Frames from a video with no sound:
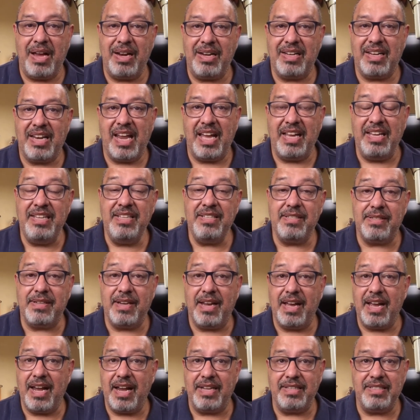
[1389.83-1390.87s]
at, La
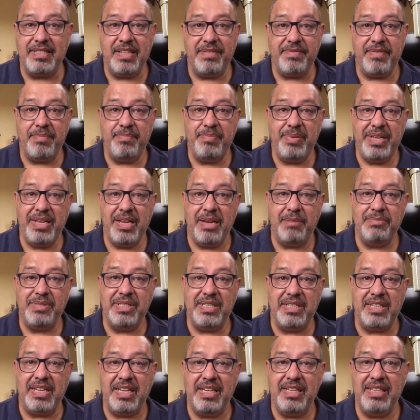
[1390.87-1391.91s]
Isla at 7
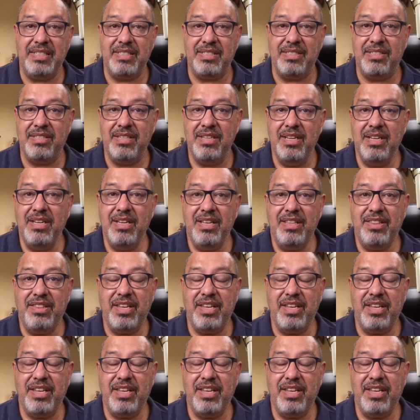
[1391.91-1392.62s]
p.m. tonight.